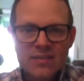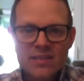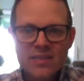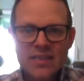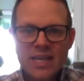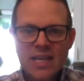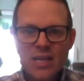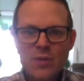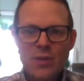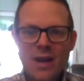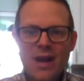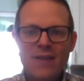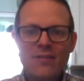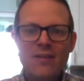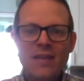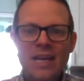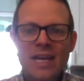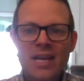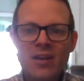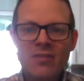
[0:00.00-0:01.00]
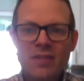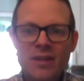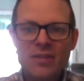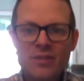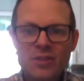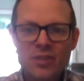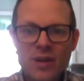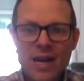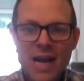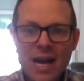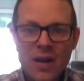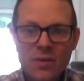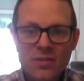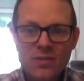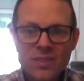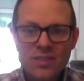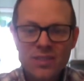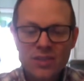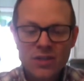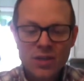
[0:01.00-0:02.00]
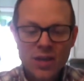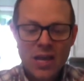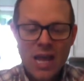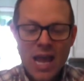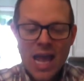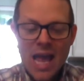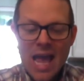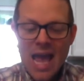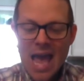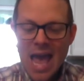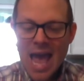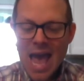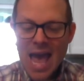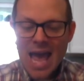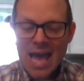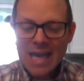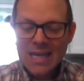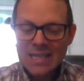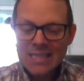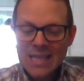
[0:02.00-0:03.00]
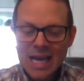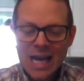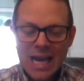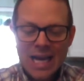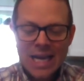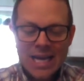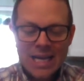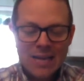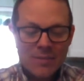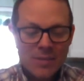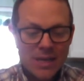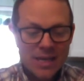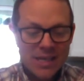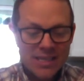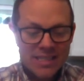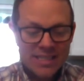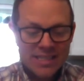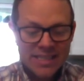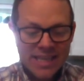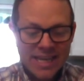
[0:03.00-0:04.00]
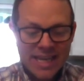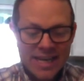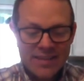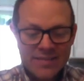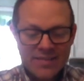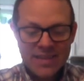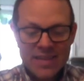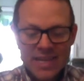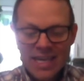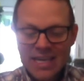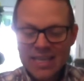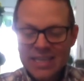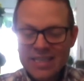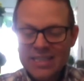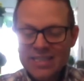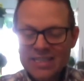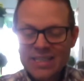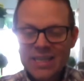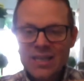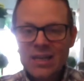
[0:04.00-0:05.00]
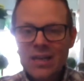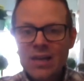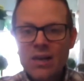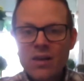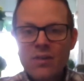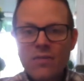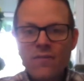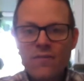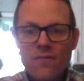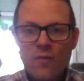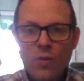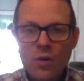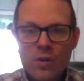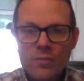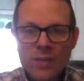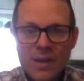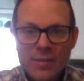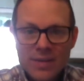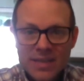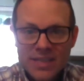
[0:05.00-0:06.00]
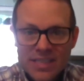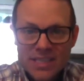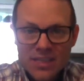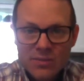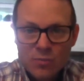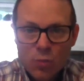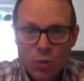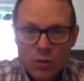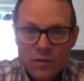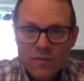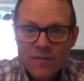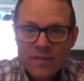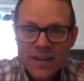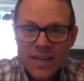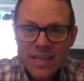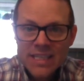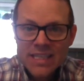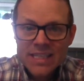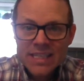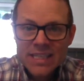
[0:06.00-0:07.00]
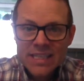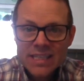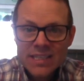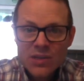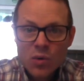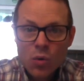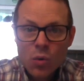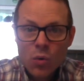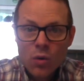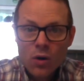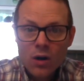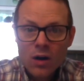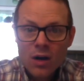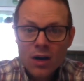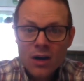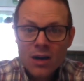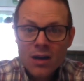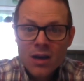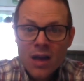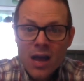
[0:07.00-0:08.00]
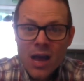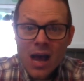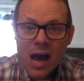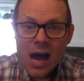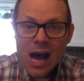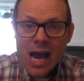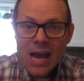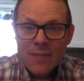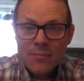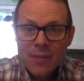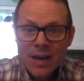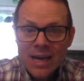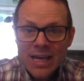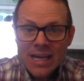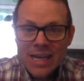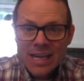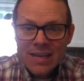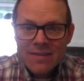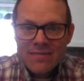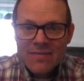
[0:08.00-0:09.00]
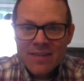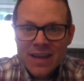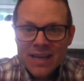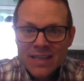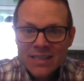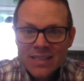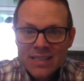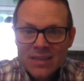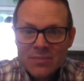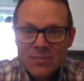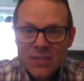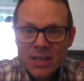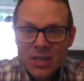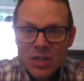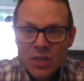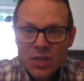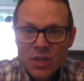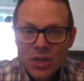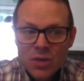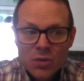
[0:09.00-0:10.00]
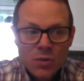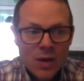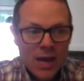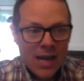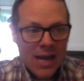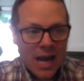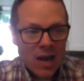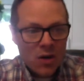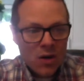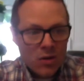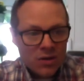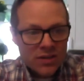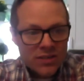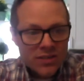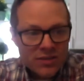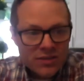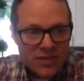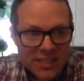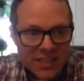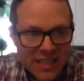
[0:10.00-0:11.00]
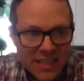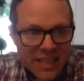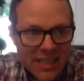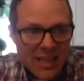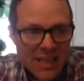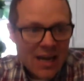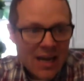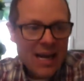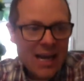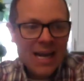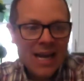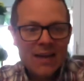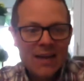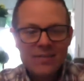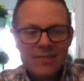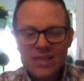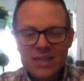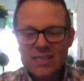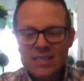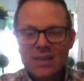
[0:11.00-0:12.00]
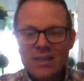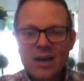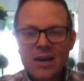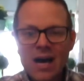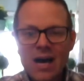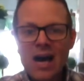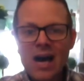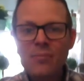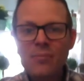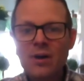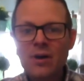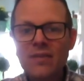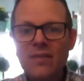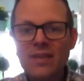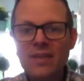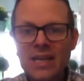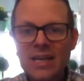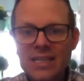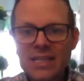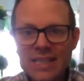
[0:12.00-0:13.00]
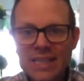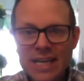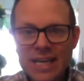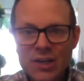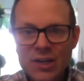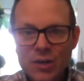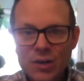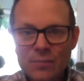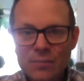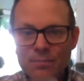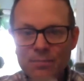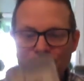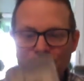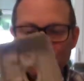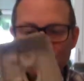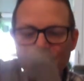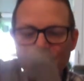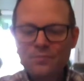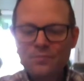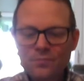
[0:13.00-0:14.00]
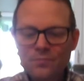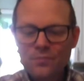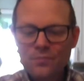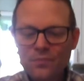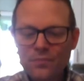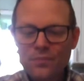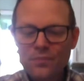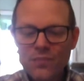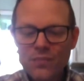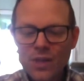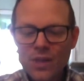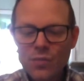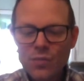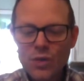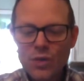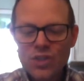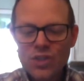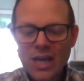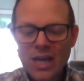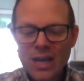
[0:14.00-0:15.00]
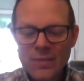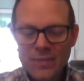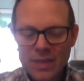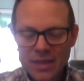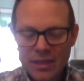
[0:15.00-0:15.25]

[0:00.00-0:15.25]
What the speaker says: that you have laying around your house. And I'm gonna save these for maybe some more faces, or I might invent something new. And I also see that I have the top of the container, which I'm gonna